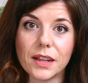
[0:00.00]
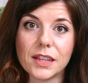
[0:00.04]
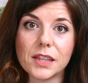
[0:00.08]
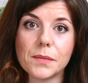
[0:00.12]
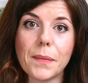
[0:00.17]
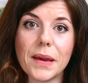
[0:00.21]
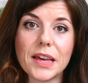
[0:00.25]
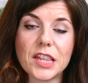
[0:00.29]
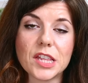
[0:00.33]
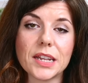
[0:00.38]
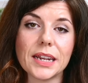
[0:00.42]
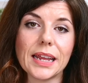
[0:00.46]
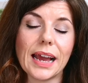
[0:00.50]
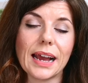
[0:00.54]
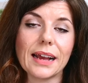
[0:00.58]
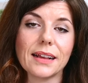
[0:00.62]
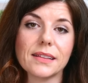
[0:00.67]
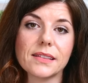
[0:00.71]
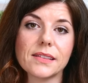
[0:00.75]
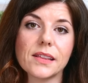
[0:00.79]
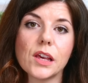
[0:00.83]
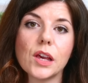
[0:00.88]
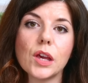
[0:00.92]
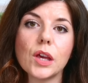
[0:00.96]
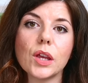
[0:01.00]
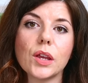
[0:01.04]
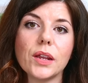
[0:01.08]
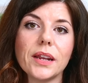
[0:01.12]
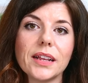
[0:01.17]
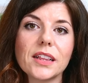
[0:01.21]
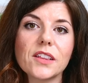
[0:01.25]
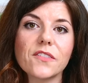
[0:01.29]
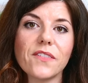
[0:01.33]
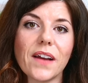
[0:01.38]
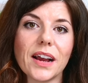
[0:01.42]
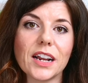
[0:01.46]
especially as you
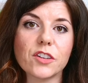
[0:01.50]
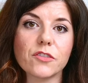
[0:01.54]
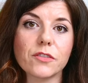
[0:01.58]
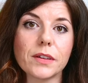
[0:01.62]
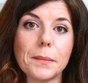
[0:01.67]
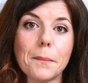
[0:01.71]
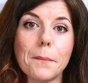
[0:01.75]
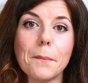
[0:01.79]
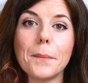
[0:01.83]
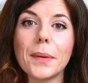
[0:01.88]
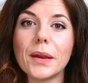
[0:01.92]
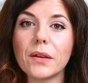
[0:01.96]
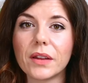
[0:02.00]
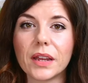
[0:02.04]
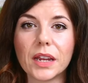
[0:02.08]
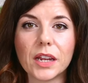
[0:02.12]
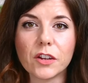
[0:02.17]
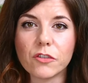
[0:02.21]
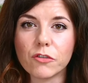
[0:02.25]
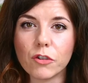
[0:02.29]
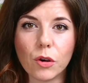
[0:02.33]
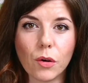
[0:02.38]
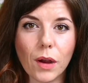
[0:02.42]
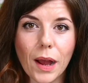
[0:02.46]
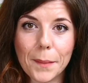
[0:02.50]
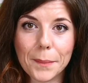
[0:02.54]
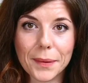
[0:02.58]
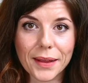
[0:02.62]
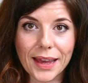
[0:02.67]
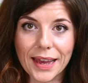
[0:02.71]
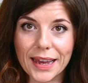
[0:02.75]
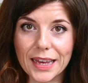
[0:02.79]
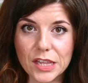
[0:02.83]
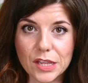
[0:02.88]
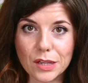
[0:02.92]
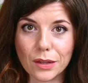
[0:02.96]
need to factor in building control
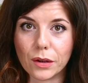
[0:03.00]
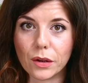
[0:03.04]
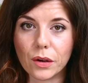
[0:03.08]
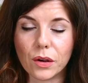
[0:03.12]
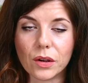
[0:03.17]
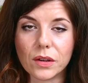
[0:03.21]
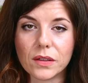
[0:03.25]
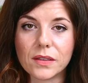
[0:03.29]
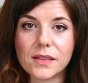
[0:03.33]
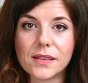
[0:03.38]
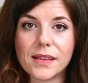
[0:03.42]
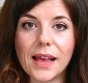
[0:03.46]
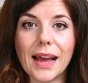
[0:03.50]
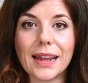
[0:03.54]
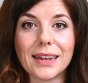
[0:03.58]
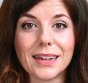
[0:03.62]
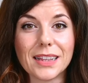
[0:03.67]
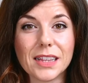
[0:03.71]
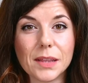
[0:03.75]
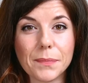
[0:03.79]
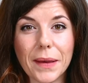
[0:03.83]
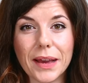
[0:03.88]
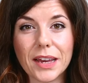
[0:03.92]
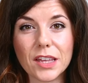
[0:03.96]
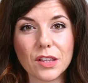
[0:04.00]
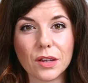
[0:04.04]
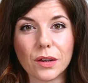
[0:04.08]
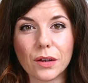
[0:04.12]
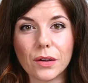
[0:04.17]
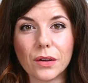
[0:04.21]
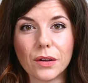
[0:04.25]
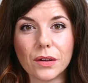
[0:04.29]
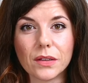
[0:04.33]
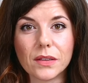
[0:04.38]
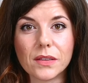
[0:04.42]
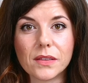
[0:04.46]
application costs and inspection
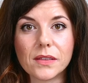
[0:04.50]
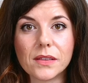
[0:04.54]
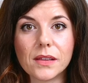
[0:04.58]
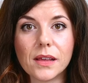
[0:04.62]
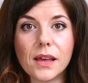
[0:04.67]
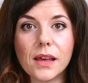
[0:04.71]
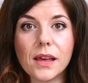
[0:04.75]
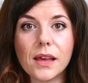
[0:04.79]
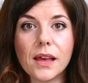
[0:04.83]
costs,